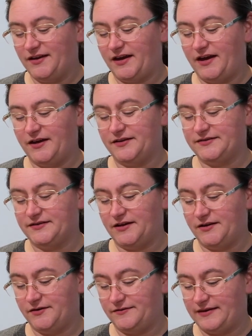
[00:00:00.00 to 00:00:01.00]
Uh,
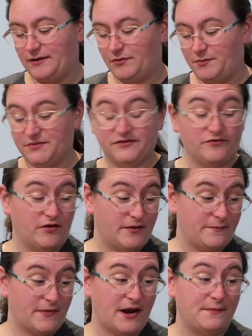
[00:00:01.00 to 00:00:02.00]
so that one was for
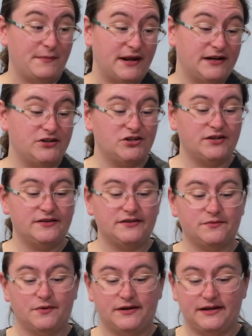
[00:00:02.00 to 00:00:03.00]
my manager.
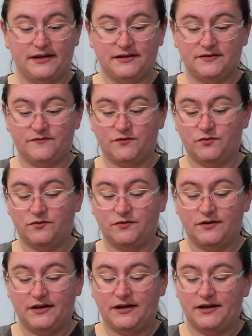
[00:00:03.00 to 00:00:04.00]
This one is for
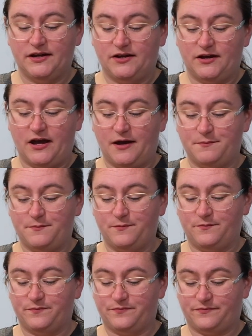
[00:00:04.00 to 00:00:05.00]
um,
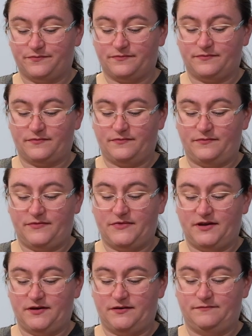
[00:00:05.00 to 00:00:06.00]

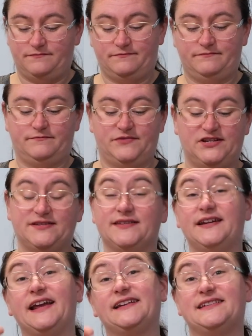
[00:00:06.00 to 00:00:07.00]
the, she's the
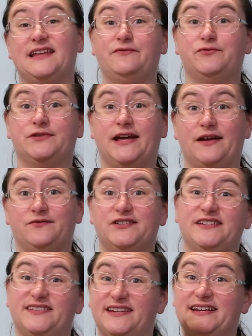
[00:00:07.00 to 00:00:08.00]
next level down.
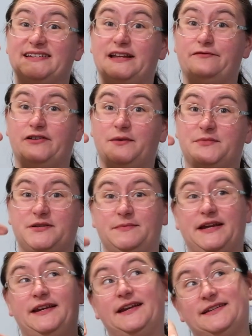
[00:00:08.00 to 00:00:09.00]
She's the next level up to
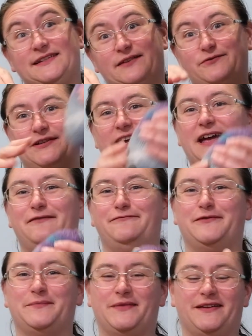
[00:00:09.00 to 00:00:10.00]
me, next level down
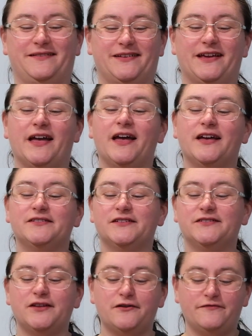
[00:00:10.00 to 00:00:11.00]
from there. So,
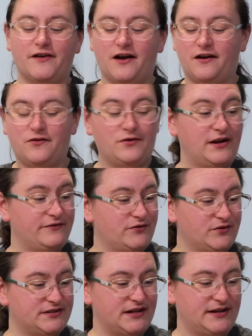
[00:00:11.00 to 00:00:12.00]
so far all I've
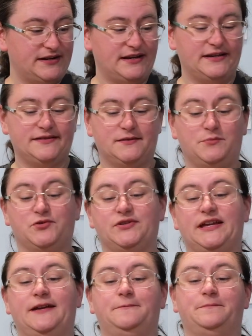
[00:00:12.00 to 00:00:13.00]
got done is the
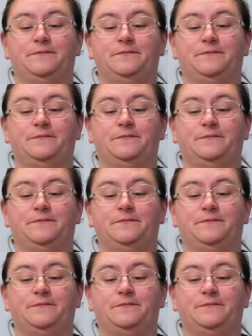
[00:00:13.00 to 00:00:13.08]
body.